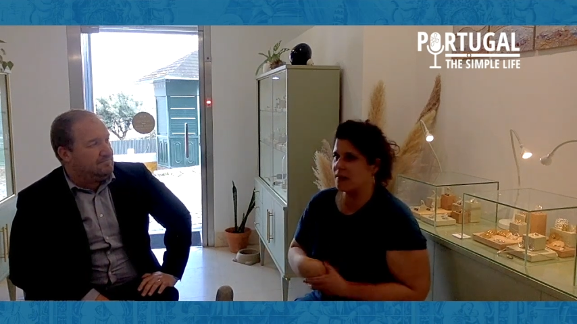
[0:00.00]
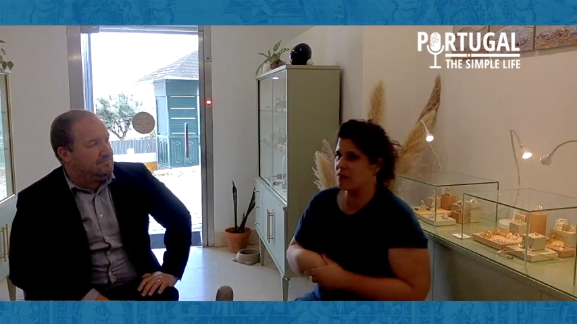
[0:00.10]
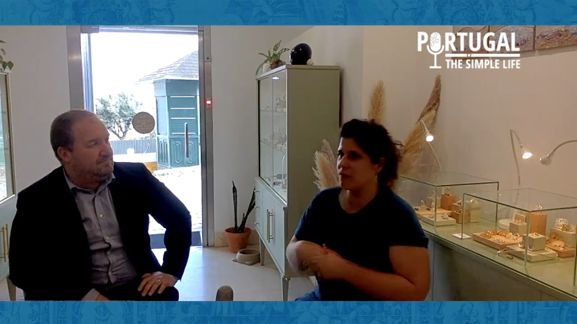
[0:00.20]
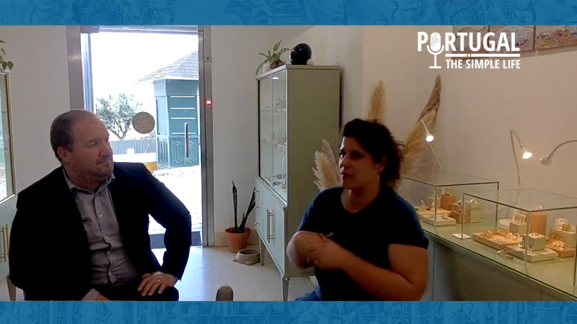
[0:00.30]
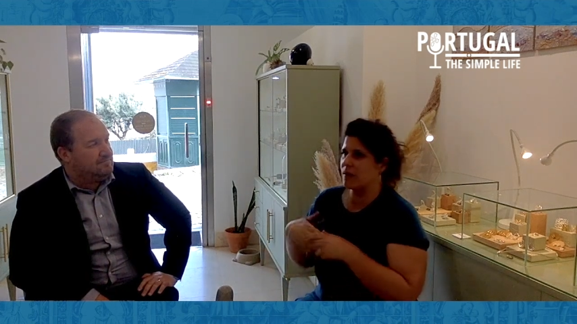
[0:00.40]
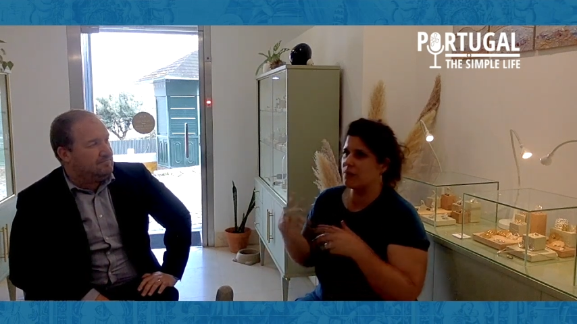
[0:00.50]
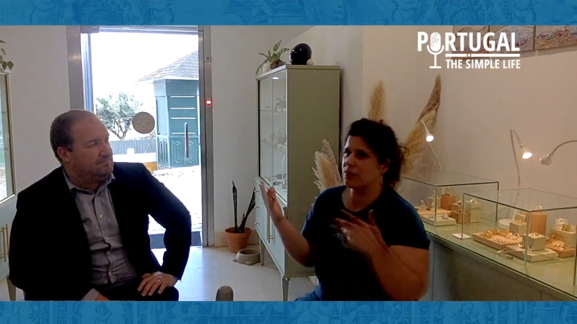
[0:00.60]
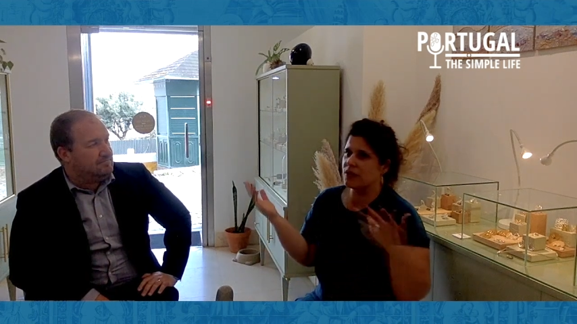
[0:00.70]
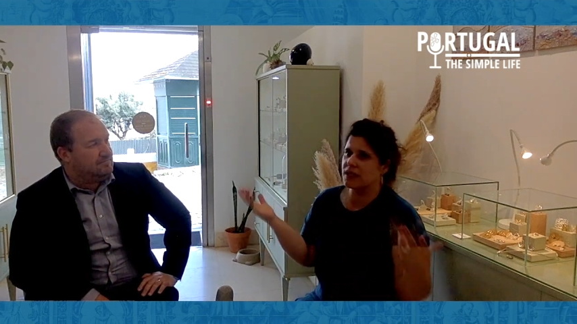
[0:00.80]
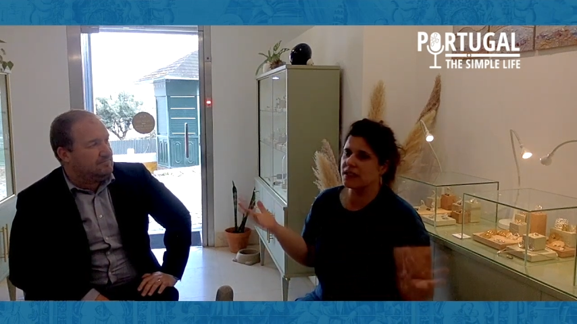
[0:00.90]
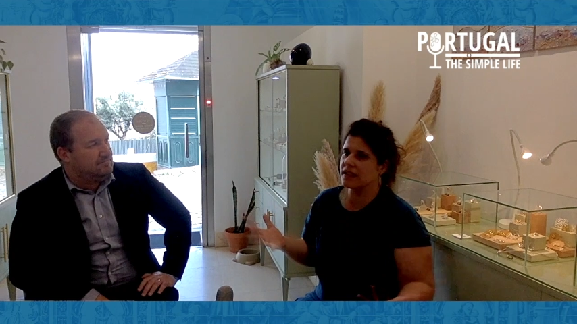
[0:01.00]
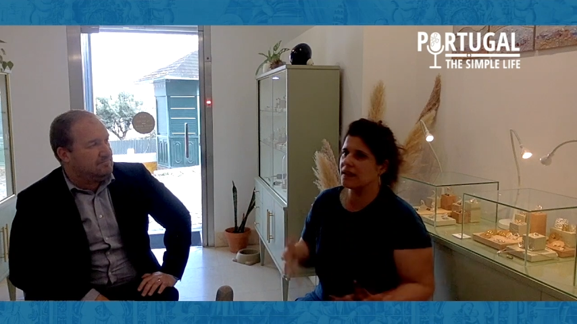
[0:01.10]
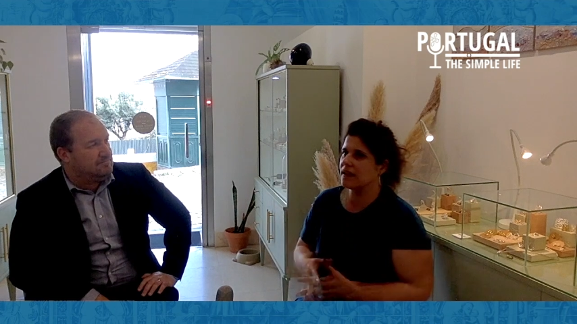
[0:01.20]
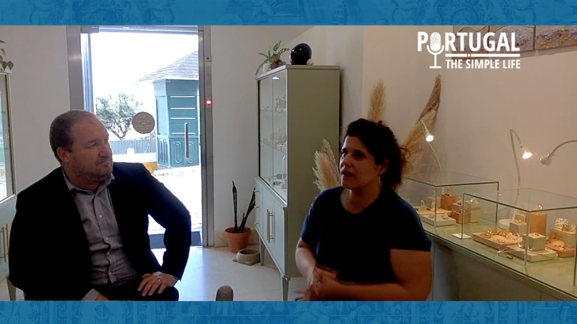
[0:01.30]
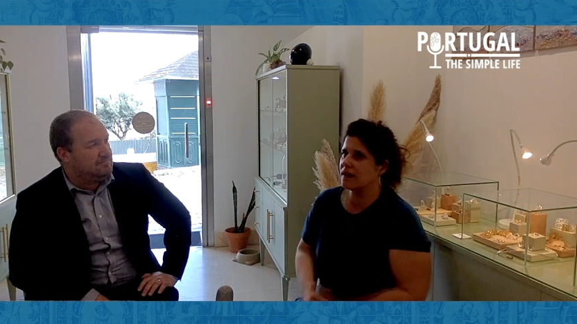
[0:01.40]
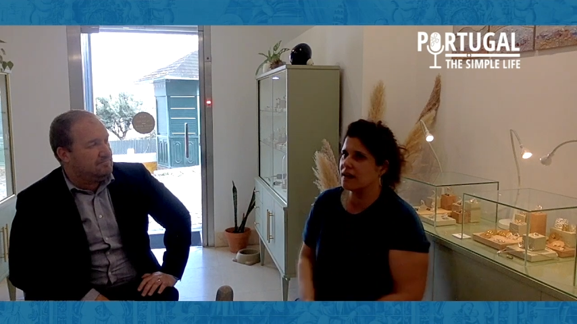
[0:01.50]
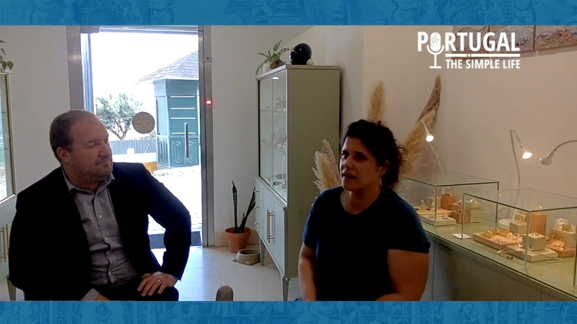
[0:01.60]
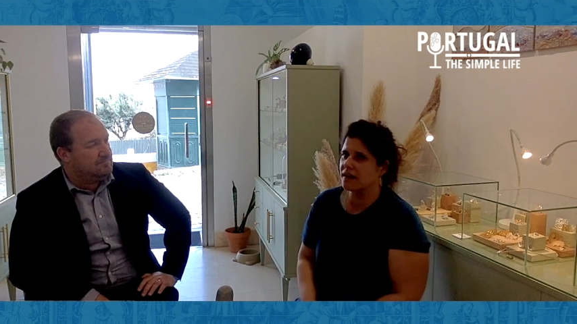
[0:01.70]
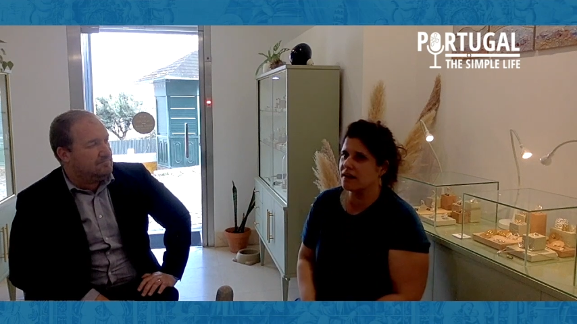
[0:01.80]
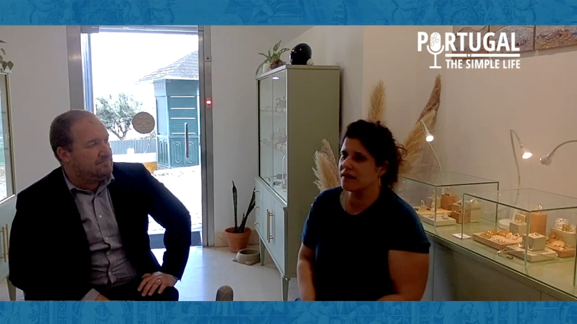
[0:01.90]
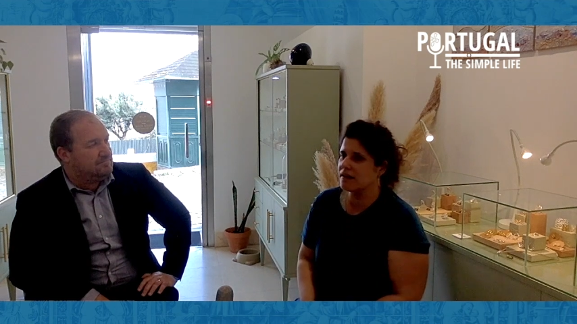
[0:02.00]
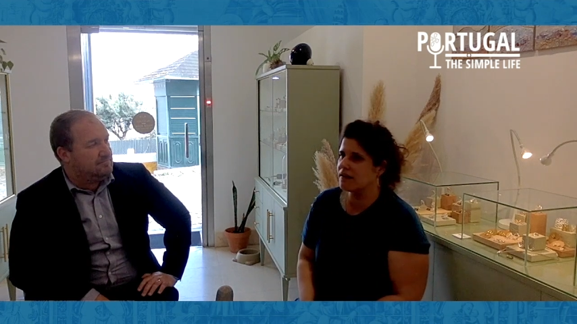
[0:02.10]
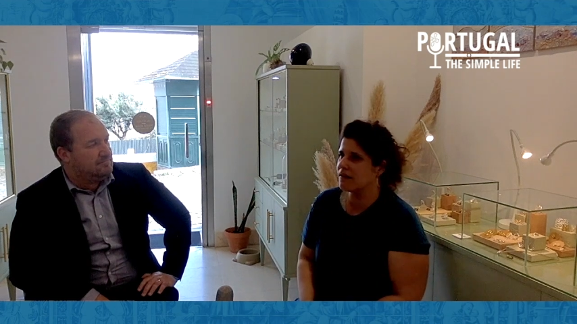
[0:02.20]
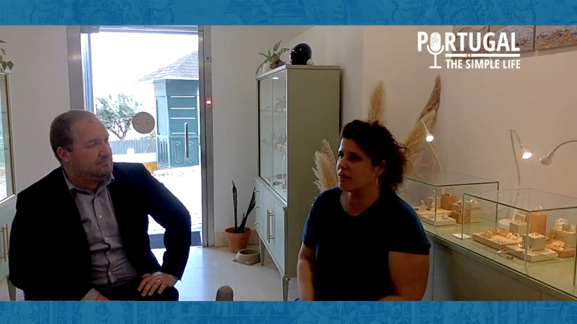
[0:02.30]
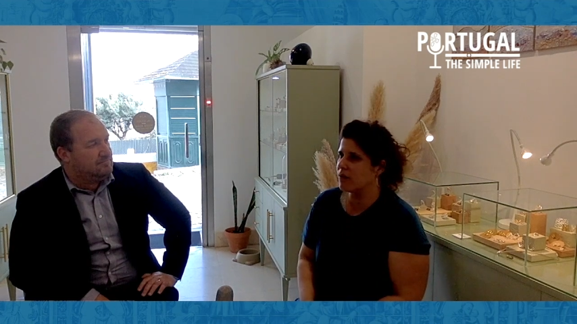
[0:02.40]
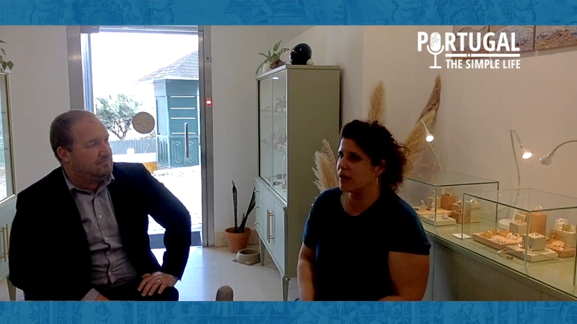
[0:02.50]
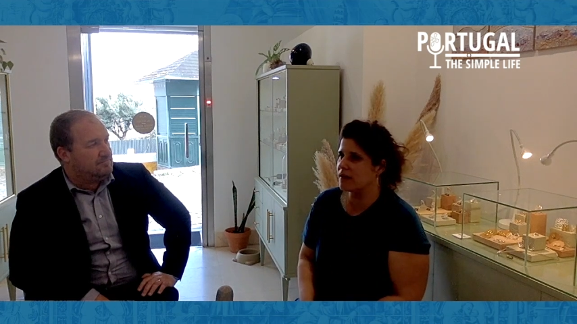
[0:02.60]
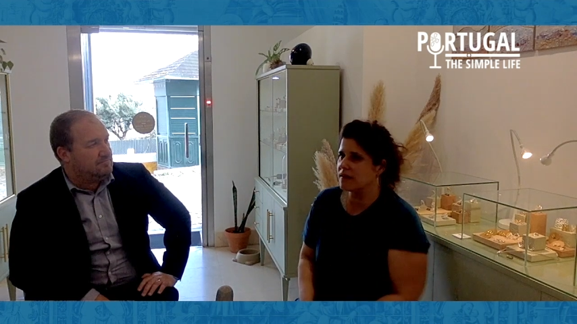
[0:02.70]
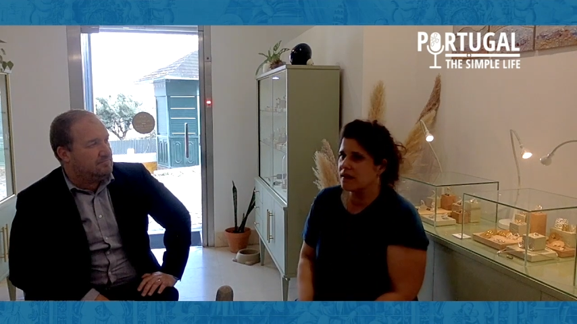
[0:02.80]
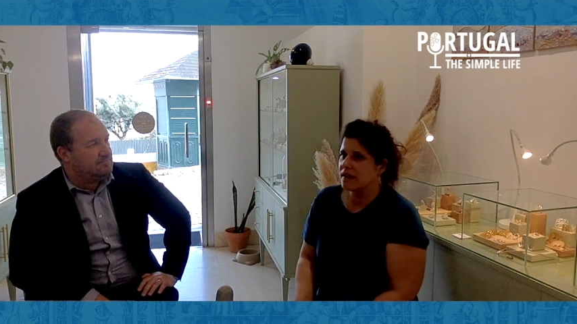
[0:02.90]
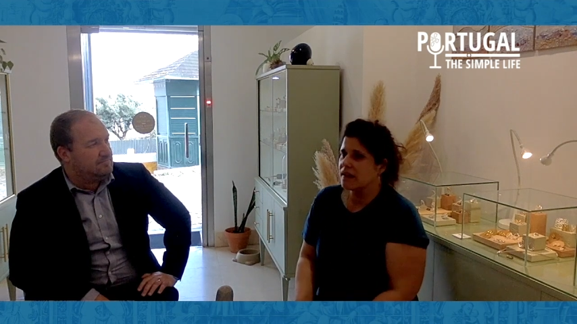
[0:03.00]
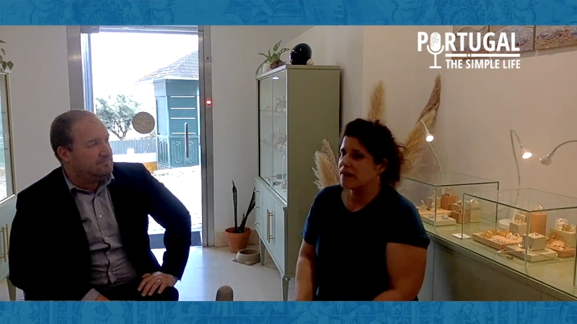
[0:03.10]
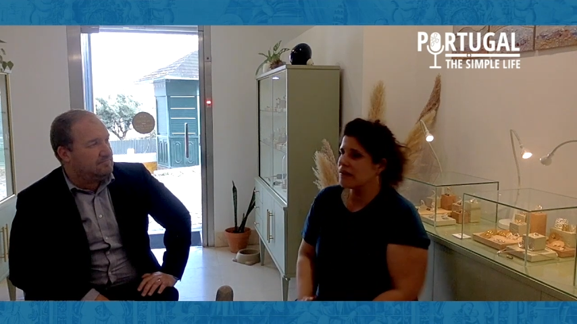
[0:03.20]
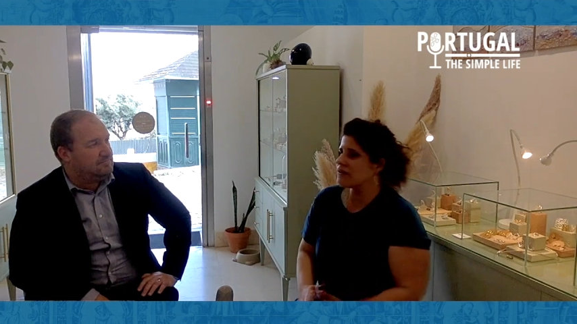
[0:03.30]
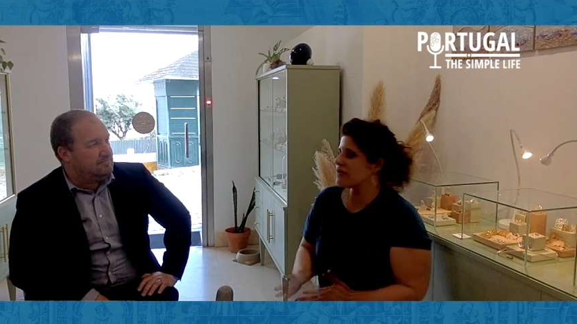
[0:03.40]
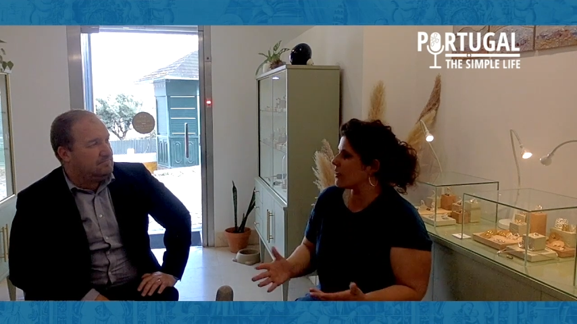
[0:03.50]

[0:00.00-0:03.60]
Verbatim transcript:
Speaker 1: I'm remembering. There's